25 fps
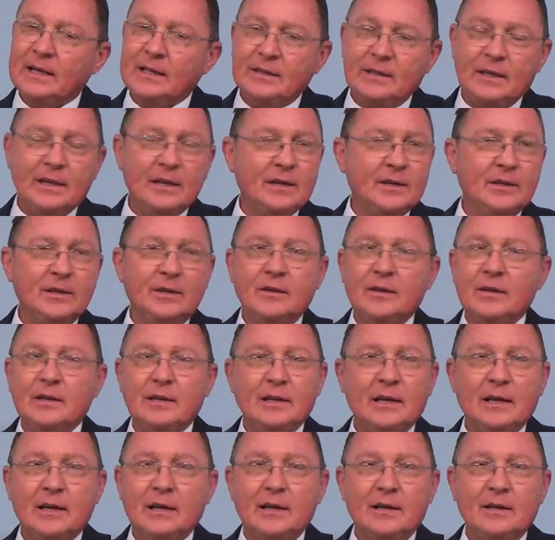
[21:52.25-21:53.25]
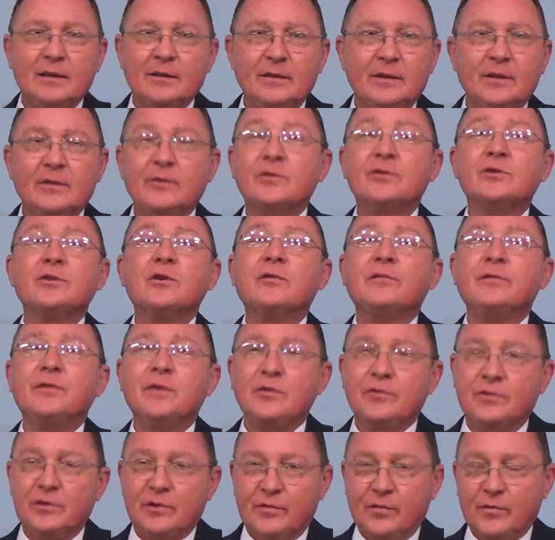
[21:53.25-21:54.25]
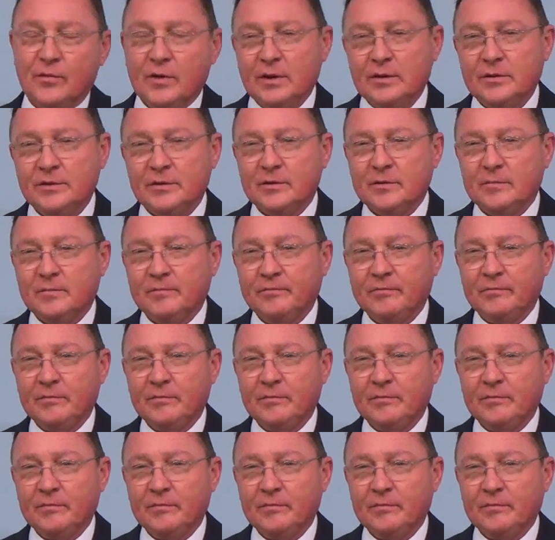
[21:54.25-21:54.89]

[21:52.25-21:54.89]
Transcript: then then there's no future for us.